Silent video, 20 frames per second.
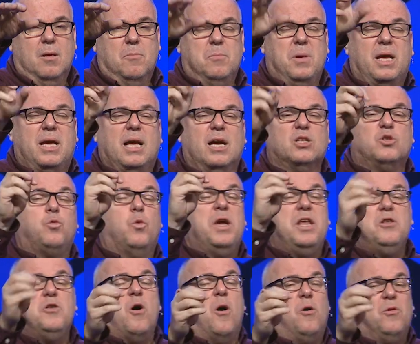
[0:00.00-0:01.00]
because
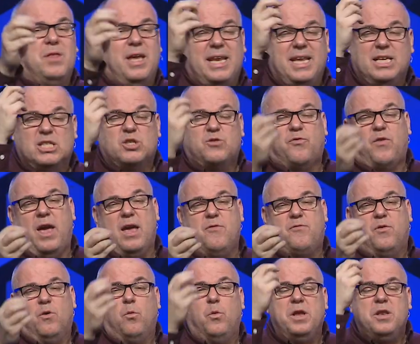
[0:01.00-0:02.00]
we know that He's
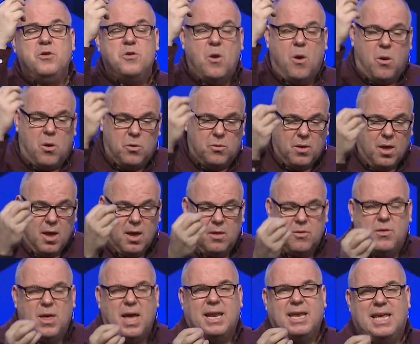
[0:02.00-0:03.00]
faithful. We know
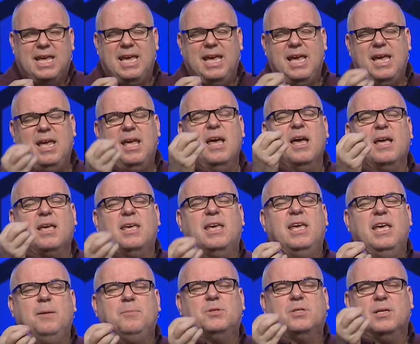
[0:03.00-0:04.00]
that He
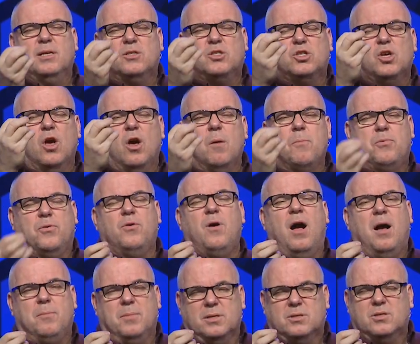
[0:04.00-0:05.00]
keeps His
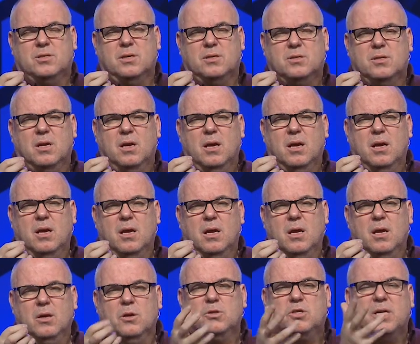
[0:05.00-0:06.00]
promises.
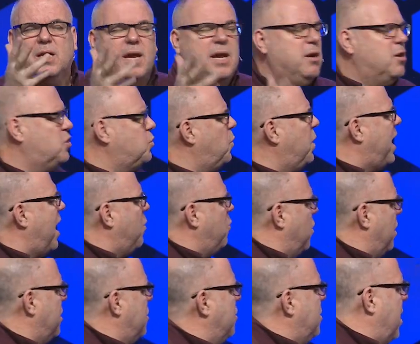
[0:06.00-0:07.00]
You see, here's what I
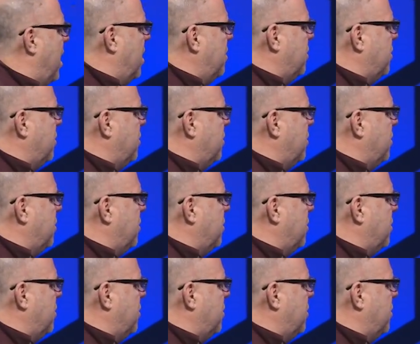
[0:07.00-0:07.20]
want you to